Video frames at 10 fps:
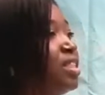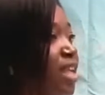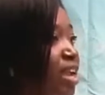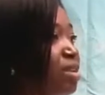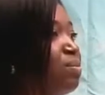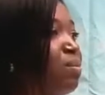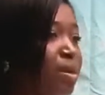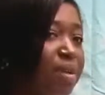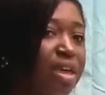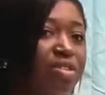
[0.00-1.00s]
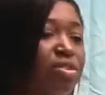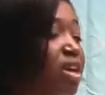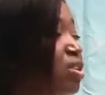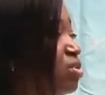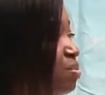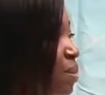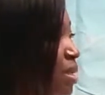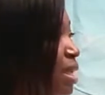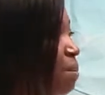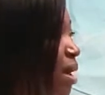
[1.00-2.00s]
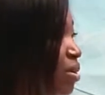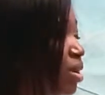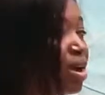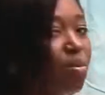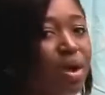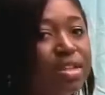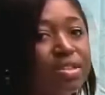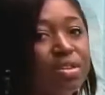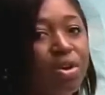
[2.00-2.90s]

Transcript: Then maybe yes, you can use maybe the barrier ones,